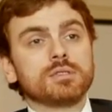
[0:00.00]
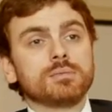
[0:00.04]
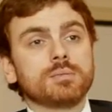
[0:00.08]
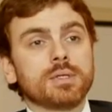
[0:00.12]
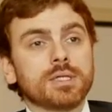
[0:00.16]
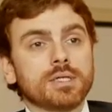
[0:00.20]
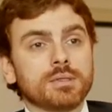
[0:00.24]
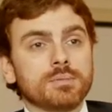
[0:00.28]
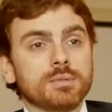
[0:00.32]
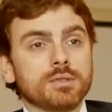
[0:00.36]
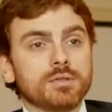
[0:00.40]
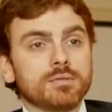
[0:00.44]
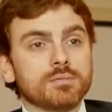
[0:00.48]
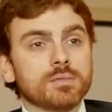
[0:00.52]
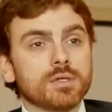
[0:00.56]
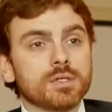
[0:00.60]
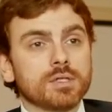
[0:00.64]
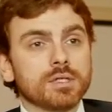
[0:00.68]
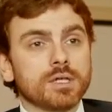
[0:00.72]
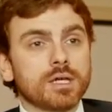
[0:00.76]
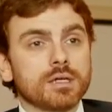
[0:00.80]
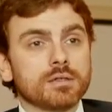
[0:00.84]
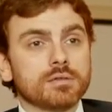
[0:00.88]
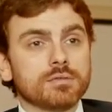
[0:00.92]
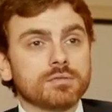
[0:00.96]
to make a bit of
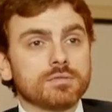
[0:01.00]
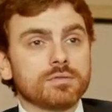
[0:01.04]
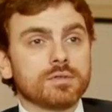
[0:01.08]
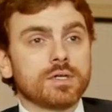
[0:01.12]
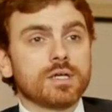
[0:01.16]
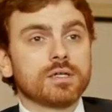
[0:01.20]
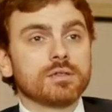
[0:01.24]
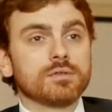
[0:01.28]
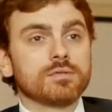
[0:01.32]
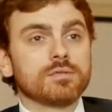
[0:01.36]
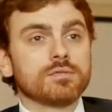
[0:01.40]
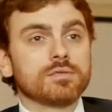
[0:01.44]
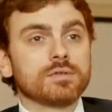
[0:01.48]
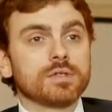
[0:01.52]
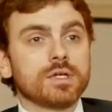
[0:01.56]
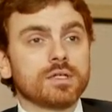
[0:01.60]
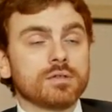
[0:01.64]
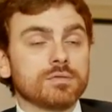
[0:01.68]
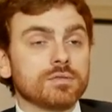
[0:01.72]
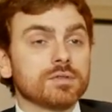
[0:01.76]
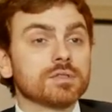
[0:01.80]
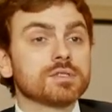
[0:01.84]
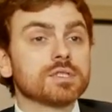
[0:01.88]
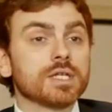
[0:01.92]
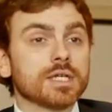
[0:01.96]
money out
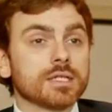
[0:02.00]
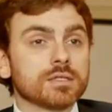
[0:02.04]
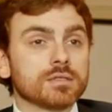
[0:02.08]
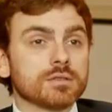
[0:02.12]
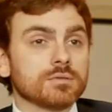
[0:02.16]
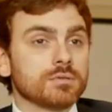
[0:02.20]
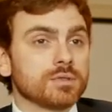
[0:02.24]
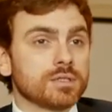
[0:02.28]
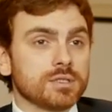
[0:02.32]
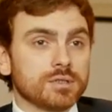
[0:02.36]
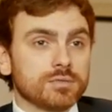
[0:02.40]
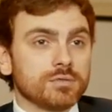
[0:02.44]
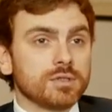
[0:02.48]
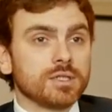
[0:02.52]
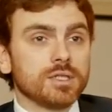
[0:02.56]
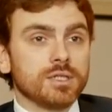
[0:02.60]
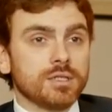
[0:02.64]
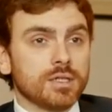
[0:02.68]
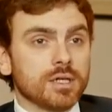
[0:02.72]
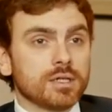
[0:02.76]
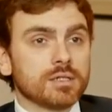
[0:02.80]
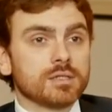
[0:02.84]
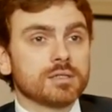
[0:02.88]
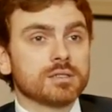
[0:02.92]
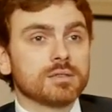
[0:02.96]
of the sector, which is
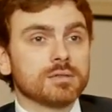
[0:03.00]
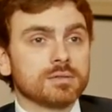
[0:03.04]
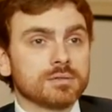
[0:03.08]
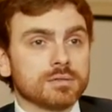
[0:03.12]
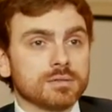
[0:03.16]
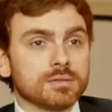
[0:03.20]
really nice.